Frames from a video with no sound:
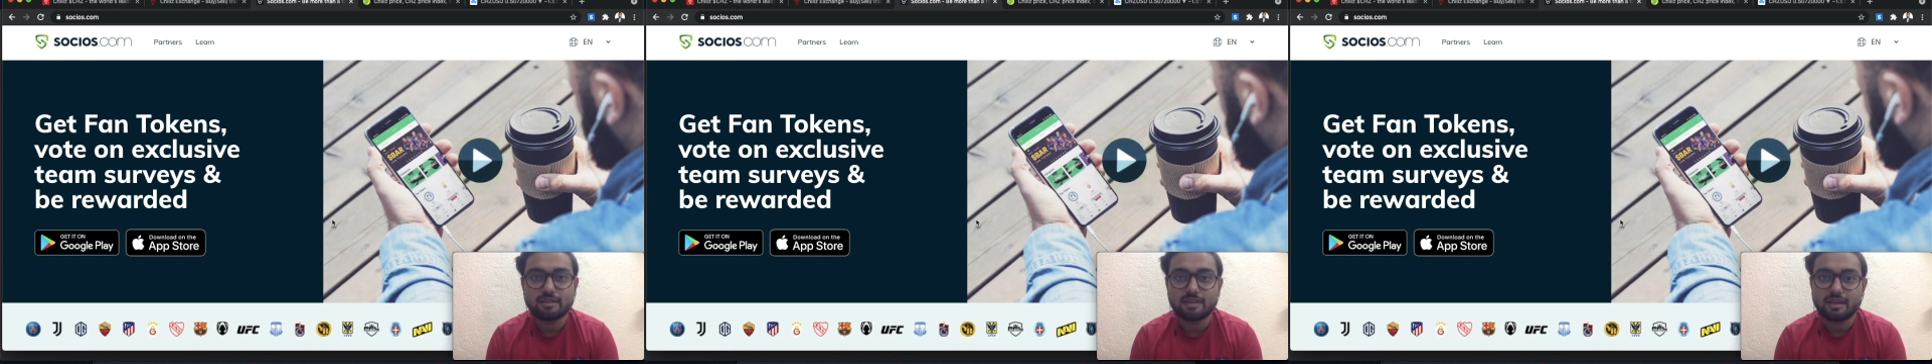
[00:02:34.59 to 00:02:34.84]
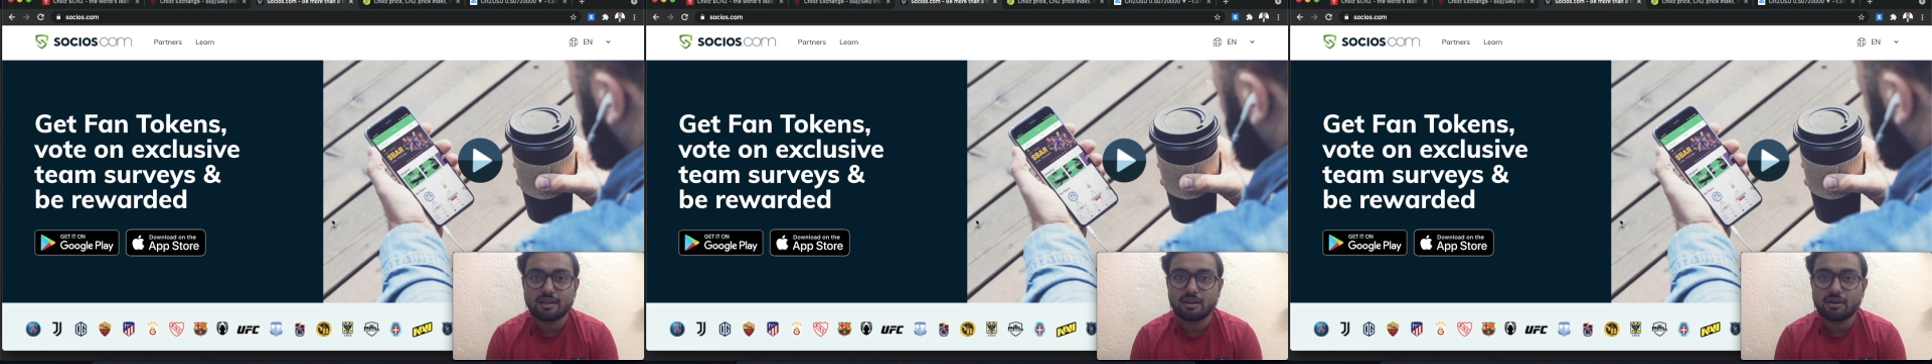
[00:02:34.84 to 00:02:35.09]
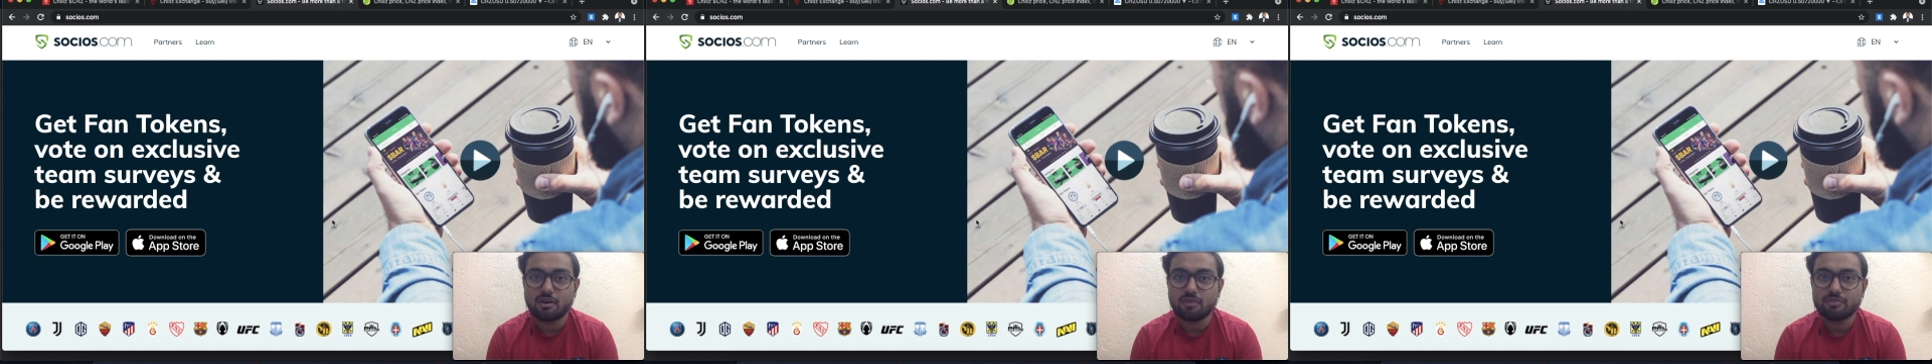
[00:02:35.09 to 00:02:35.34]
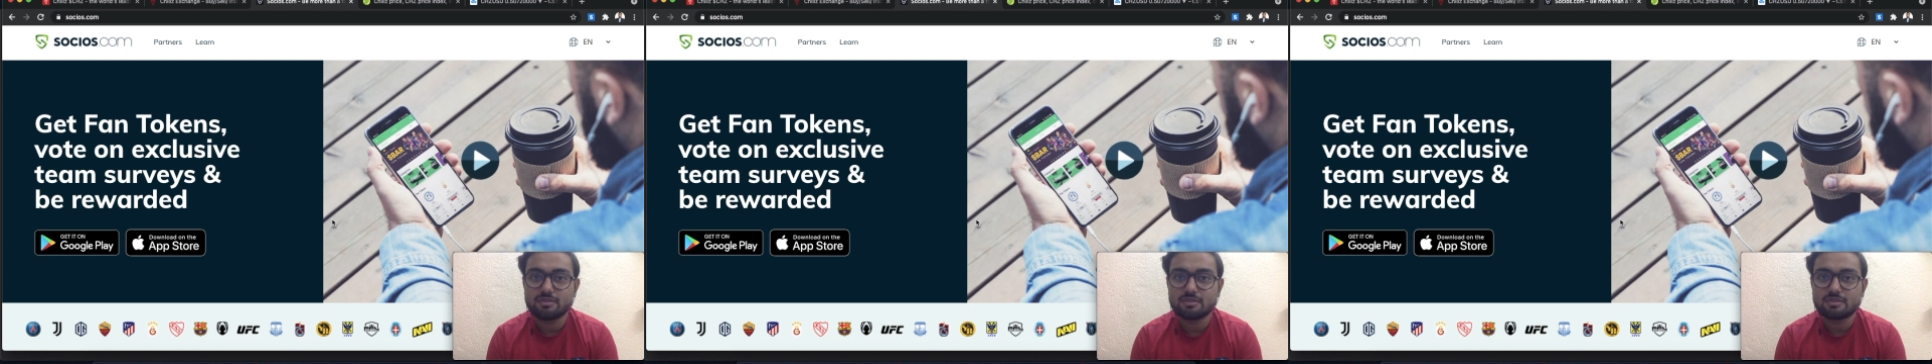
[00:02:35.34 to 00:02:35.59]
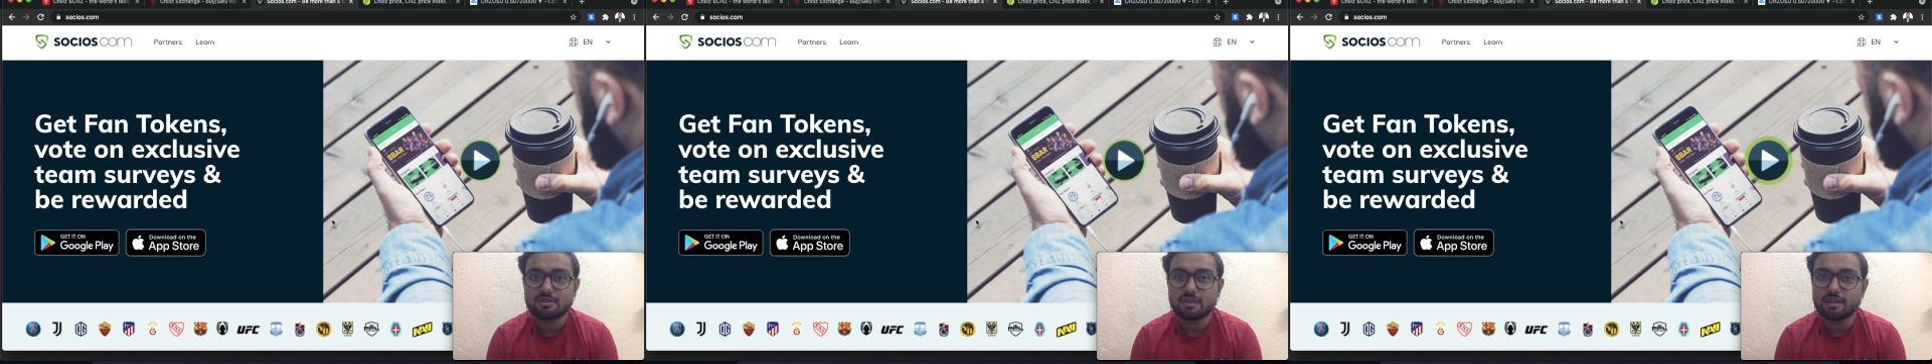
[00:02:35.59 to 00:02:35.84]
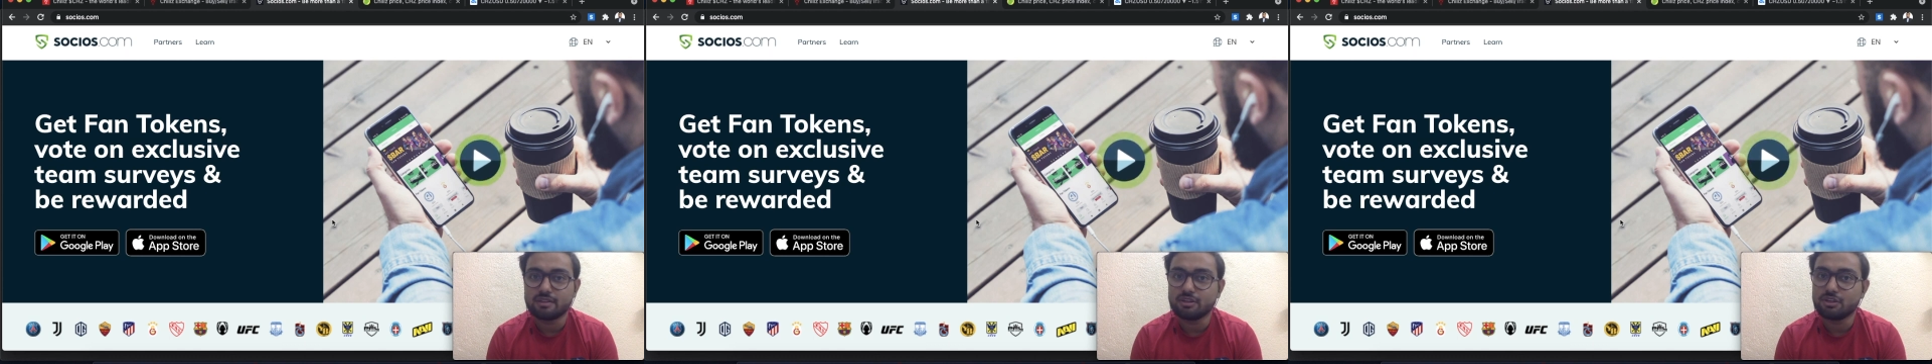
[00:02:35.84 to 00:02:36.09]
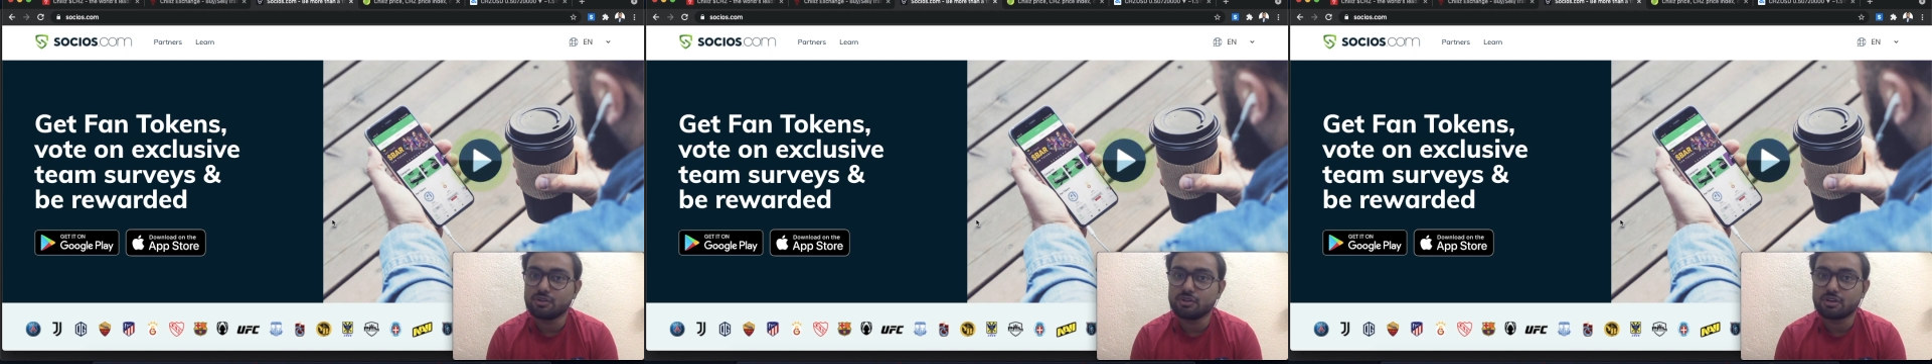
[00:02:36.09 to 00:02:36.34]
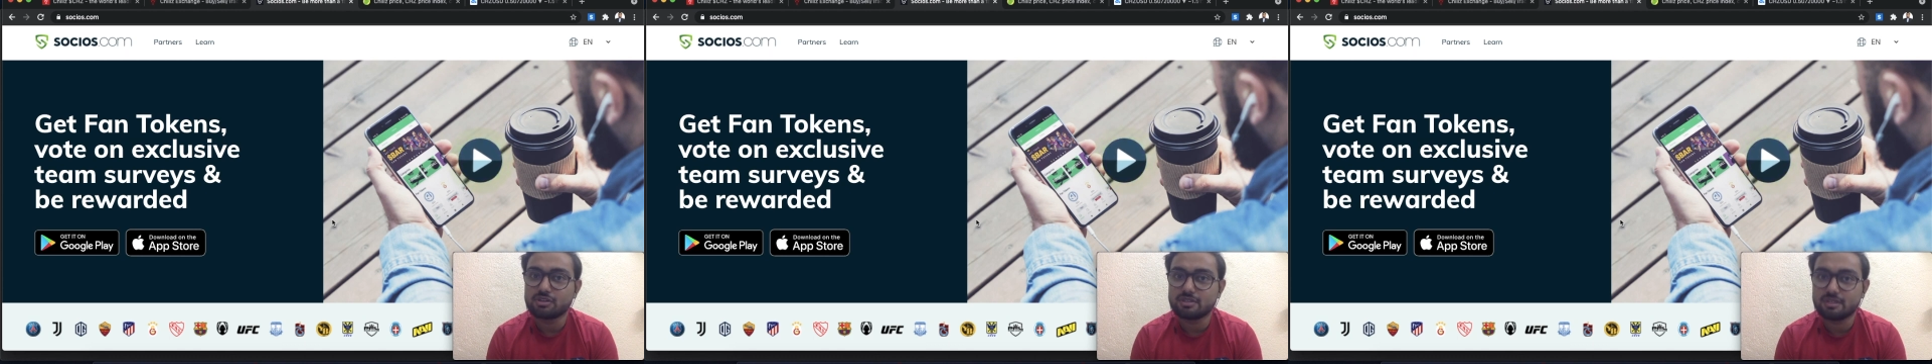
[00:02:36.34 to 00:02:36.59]
taken an office in the New
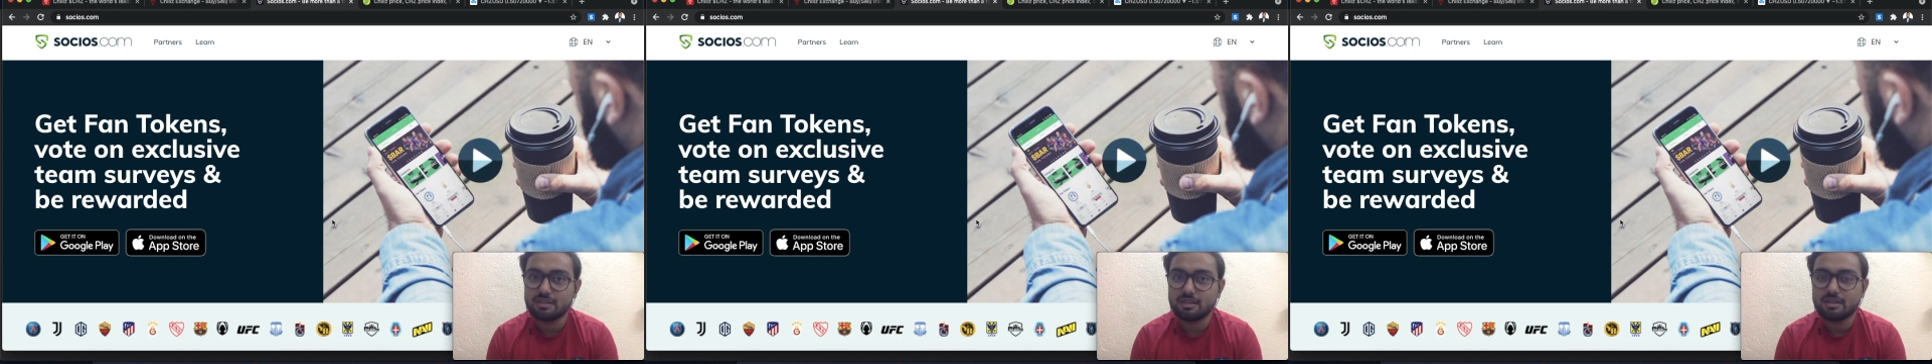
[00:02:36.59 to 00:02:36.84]
York City,